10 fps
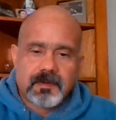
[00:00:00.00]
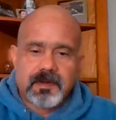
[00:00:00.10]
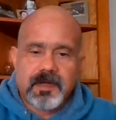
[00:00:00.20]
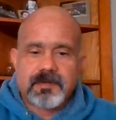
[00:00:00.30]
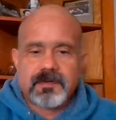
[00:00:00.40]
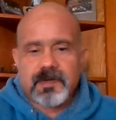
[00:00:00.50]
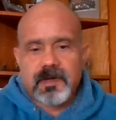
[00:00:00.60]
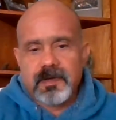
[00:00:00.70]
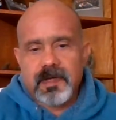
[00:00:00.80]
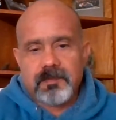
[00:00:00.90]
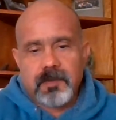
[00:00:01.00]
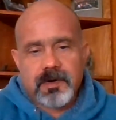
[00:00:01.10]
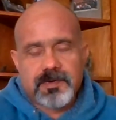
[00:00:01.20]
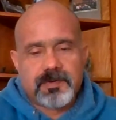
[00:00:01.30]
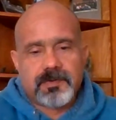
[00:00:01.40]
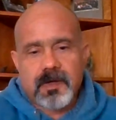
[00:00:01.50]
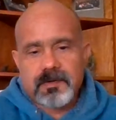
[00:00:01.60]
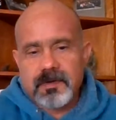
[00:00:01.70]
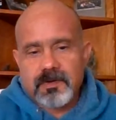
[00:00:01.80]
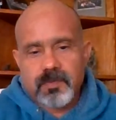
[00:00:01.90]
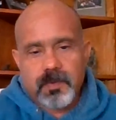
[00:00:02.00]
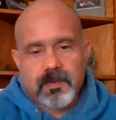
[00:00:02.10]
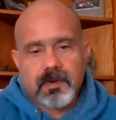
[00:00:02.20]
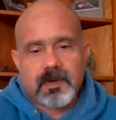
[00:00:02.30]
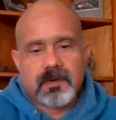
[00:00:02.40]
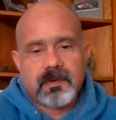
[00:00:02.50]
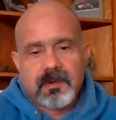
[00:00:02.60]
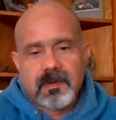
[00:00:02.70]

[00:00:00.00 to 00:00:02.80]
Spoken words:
Today is the second day of March 2021,